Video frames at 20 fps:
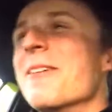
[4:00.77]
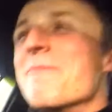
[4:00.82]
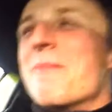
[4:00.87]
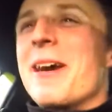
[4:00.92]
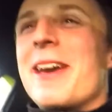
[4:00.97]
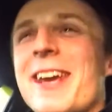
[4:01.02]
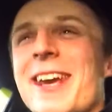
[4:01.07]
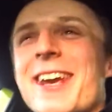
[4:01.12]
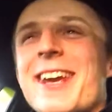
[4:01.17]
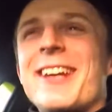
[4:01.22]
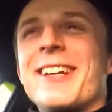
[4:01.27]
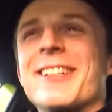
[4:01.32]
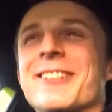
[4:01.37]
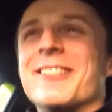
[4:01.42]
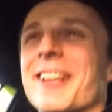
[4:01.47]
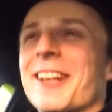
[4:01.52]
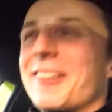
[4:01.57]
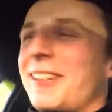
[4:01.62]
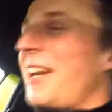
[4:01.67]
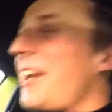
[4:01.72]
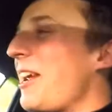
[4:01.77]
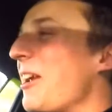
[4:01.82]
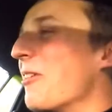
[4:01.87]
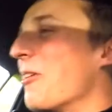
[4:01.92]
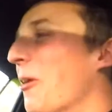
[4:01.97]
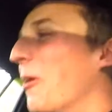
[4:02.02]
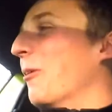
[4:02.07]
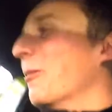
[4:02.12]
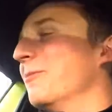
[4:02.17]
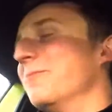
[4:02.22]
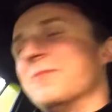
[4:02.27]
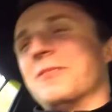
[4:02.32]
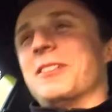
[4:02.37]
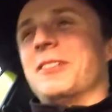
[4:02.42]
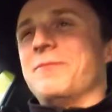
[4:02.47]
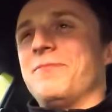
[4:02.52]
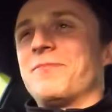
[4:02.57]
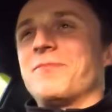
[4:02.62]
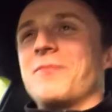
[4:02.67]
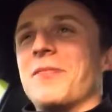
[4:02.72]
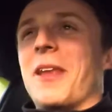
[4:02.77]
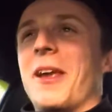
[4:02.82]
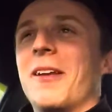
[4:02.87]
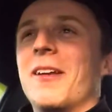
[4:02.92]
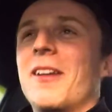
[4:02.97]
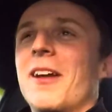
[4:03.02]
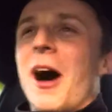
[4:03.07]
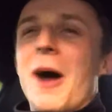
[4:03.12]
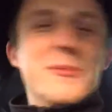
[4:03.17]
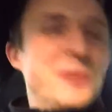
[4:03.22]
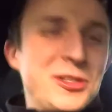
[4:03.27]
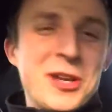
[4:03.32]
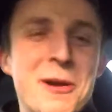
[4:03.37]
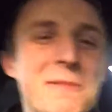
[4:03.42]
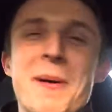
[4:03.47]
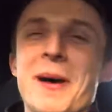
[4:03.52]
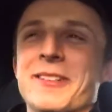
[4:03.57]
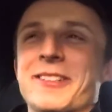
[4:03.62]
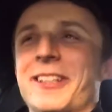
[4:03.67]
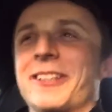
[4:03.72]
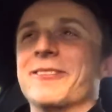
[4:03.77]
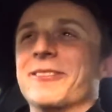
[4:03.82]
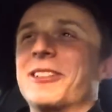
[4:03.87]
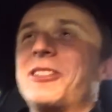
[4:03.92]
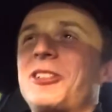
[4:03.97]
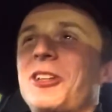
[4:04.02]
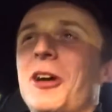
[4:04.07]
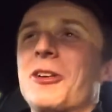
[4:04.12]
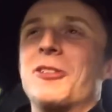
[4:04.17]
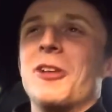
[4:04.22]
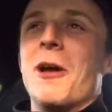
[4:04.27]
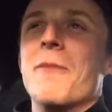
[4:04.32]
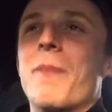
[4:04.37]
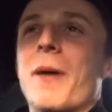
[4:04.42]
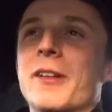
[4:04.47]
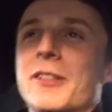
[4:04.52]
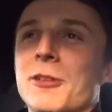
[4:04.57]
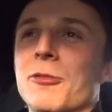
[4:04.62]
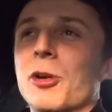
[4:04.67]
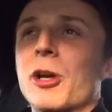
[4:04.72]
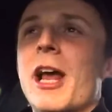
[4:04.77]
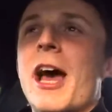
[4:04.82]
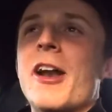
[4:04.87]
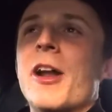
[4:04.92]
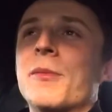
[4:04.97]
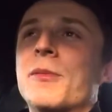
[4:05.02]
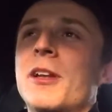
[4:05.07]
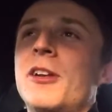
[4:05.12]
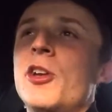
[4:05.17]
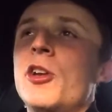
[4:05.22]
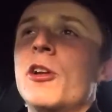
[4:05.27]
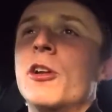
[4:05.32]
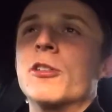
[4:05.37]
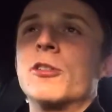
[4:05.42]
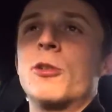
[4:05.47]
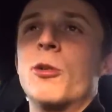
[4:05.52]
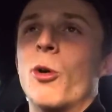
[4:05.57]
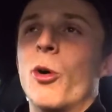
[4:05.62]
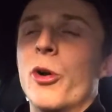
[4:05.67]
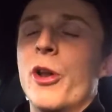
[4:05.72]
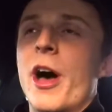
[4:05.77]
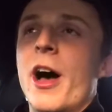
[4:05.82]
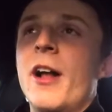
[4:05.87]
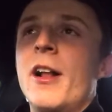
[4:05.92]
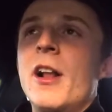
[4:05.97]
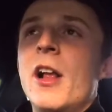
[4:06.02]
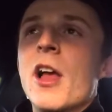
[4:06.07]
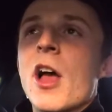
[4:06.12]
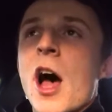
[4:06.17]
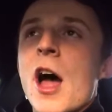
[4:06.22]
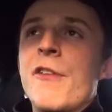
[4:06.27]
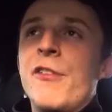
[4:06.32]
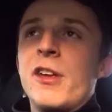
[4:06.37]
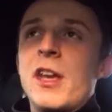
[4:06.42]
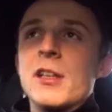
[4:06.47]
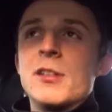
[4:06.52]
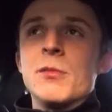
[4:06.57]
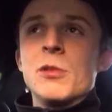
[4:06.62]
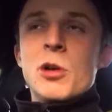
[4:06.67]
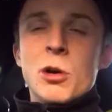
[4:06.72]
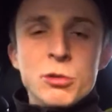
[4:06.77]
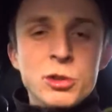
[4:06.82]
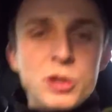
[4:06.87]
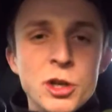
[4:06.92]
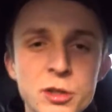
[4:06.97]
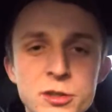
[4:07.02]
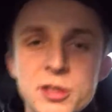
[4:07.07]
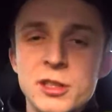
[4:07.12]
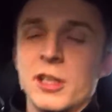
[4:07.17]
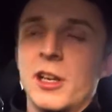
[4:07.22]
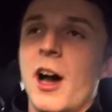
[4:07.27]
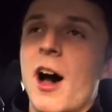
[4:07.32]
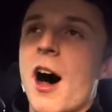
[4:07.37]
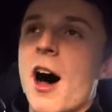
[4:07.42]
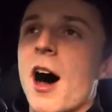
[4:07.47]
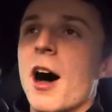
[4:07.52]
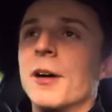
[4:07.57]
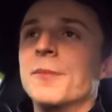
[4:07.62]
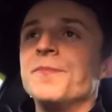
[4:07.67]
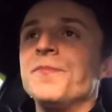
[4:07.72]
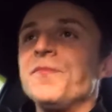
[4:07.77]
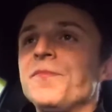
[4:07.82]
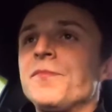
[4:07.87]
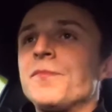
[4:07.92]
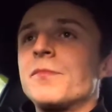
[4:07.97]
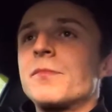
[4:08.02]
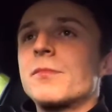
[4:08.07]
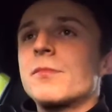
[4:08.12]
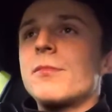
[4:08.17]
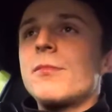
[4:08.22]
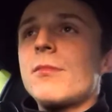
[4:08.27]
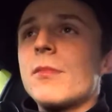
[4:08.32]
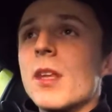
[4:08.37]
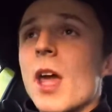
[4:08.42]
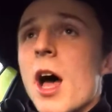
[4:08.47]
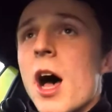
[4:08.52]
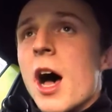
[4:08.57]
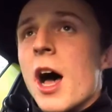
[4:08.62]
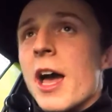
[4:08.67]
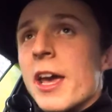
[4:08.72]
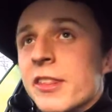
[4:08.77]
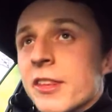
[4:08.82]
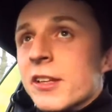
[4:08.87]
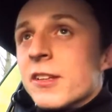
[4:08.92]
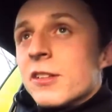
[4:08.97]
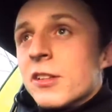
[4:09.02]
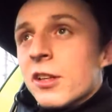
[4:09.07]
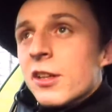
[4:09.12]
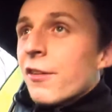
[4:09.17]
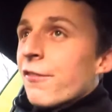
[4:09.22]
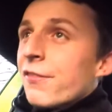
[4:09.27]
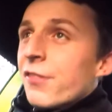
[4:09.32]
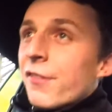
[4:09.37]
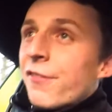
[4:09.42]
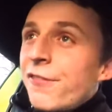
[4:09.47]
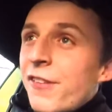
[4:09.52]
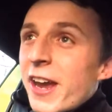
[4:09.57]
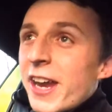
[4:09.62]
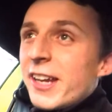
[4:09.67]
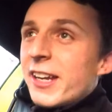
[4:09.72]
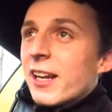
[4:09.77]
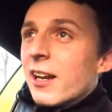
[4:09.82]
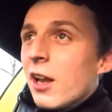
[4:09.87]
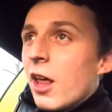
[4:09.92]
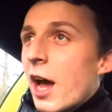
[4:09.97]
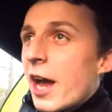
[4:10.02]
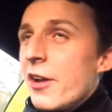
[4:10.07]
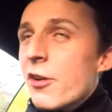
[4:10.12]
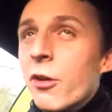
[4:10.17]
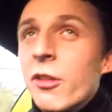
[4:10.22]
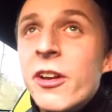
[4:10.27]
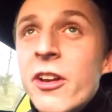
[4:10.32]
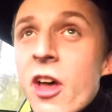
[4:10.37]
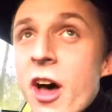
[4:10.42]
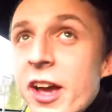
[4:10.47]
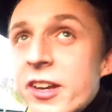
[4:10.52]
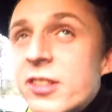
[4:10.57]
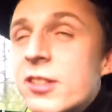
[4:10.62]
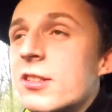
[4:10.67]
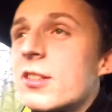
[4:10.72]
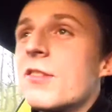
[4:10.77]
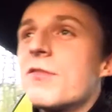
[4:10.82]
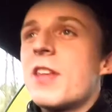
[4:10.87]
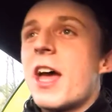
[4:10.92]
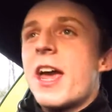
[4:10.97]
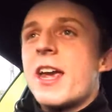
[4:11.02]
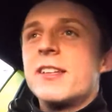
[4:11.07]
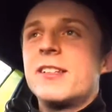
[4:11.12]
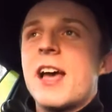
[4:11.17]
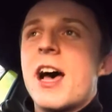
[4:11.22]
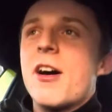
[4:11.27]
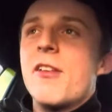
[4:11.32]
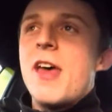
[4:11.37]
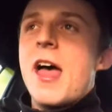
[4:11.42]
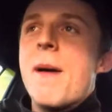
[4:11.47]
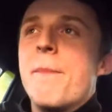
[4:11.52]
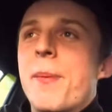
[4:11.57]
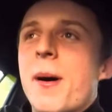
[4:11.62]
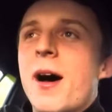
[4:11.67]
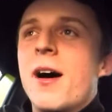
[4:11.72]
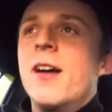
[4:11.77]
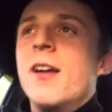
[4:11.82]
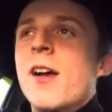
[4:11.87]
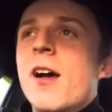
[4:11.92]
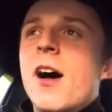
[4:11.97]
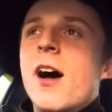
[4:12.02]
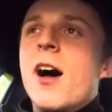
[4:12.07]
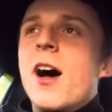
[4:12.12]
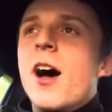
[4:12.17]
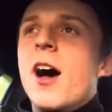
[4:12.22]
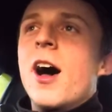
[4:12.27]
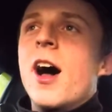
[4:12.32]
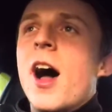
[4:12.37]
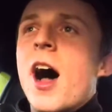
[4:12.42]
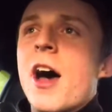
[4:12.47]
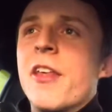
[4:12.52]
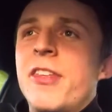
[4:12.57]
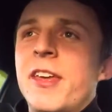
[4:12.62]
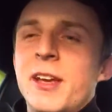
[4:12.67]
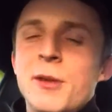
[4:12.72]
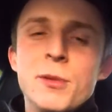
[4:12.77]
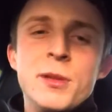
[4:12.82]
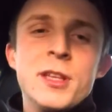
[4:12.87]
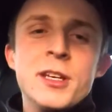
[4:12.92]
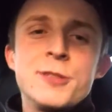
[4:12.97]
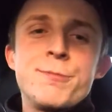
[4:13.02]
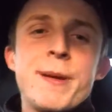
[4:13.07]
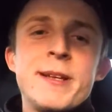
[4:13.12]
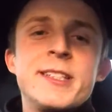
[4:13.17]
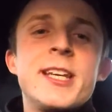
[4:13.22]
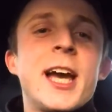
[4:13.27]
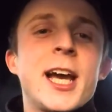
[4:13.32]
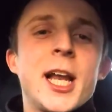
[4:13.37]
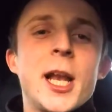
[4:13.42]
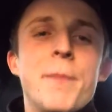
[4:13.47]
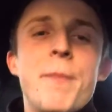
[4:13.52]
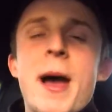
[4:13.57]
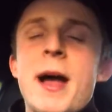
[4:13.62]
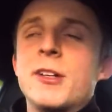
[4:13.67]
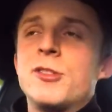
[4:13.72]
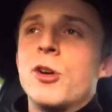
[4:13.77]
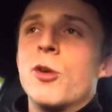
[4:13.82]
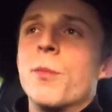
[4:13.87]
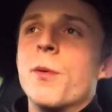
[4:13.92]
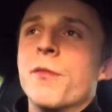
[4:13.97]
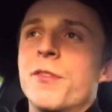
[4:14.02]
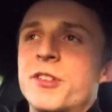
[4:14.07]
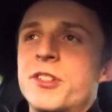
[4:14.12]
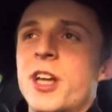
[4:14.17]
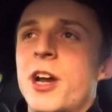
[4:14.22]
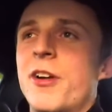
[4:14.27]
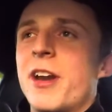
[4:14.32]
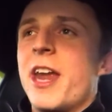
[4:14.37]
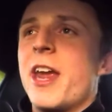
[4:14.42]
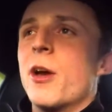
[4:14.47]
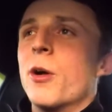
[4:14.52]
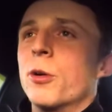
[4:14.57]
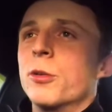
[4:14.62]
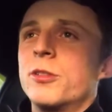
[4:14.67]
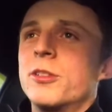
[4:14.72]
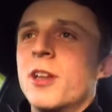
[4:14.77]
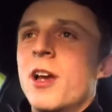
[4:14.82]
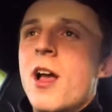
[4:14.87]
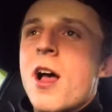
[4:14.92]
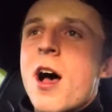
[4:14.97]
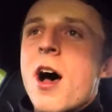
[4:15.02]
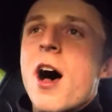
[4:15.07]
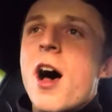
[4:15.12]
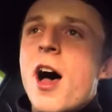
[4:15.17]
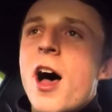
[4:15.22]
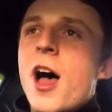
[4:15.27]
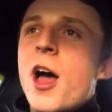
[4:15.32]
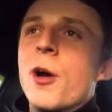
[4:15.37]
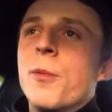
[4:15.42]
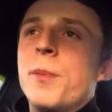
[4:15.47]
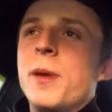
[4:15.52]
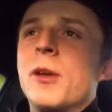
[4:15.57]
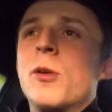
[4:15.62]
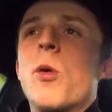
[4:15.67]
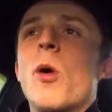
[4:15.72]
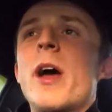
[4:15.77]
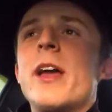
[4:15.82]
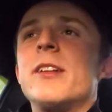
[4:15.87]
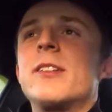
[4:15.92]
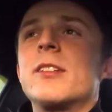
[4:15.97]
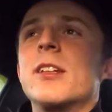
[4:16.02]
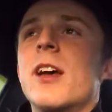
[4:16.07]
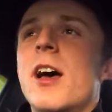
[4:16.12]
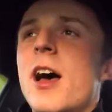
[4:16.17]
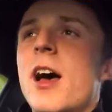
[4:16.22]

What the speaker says: but it is legal. I'm so buzzed, so buzzed. We're gonna head up to Newlands Corner, hopefully get some cool shots of the car in the fading light. Not the nicest of days out there, but I think with a spectacular backdrop of the Surrey Hills, it'll be quite